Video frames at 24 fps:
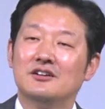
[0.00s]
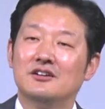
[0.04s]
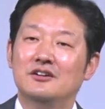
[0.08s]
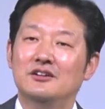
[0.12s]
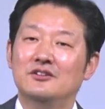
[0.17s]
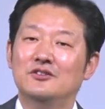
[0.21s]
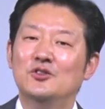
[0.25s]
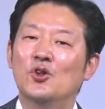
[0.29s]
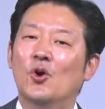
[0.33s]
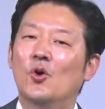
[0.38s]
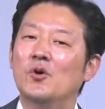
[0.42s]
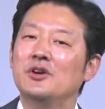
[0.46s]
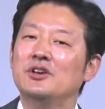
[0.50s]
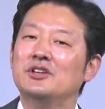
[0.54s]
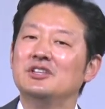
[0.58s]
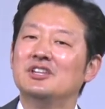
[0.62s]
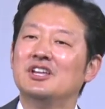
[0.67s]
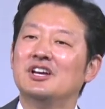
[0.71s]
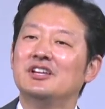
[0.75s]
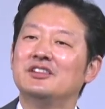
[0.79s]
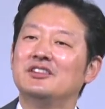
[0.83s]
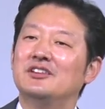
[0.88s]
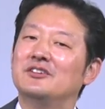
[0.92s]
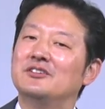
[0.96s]
knowing
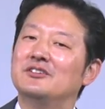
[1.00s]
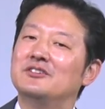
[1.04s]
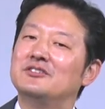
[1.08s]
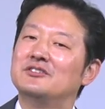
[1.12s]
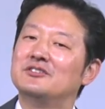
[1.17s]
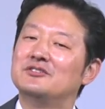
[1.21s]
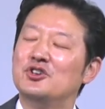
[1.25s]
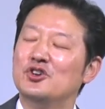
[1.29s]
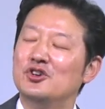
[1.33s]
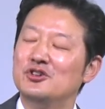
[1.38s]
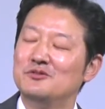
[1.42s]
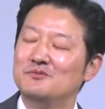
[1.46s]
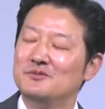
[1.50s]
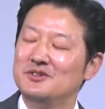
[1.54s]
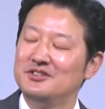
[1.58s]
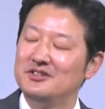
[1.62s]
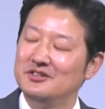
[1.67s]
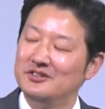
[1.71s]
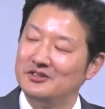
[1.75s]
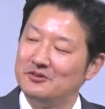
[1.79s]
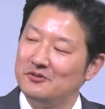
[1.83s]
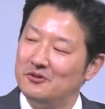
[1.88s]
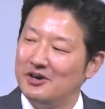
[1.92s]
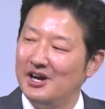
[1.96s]
that there's judgment seat
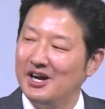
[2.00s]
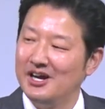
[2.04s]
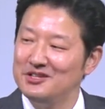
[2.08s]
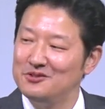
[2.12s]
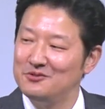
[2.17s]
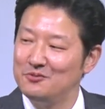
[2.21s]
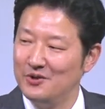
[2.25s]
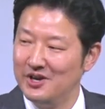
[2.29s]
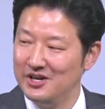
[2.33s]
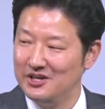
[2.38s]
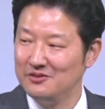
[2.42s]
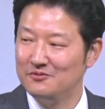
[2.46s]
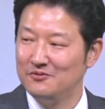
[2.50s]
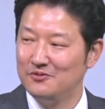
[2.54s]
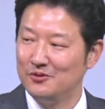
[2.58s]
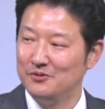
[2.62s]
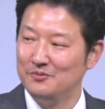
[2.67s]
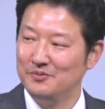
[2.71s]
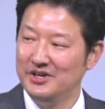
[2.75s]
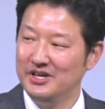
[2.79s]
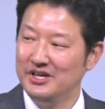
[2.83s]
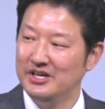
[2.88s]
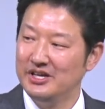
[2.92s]
of Christ waiting for me.